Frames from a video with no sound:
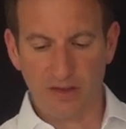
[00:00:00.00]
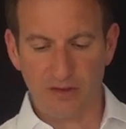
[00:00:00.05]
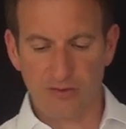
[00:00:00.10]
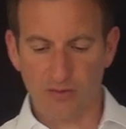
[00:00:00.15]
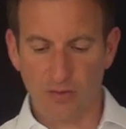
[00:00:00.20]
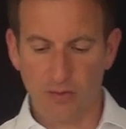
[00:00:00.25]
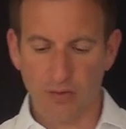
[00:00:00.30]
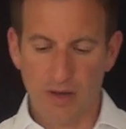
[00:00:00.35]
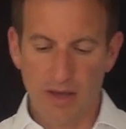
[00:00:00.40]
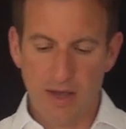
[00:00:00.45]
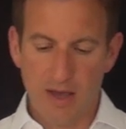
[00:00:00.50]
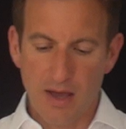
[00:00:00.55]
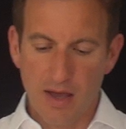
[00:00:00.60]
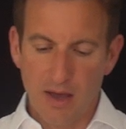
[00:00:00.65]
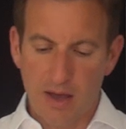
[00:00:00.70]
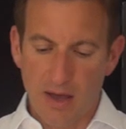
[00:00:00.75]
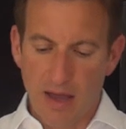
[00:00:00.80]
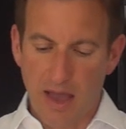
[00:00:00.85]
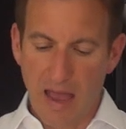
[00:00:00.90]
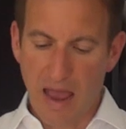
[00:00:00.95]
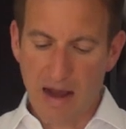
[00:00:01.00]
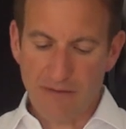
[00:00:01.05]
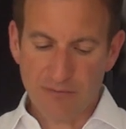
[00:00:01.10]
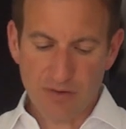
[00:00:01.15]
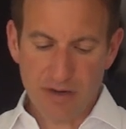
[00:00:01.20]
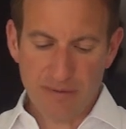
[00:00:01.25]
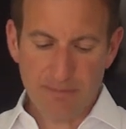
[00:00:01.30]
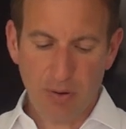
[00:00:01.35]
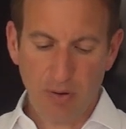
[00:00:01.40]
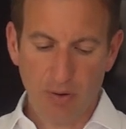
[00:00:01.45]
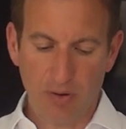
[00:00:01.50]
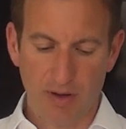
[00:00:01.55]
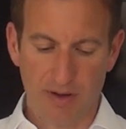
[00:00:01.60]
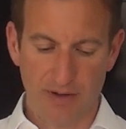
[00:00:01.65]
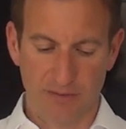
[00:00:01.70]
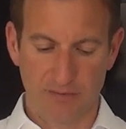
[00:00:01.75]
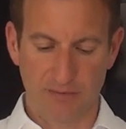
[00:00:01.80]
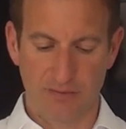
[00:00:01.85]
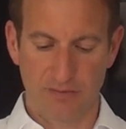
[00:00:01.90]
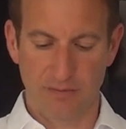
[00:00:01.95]
So every
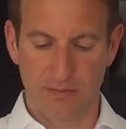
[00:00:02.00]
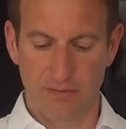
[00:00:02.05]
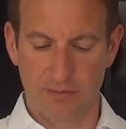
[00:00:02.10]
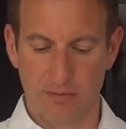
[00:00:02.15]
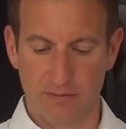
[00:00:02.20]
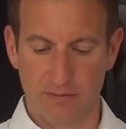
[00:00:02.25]
point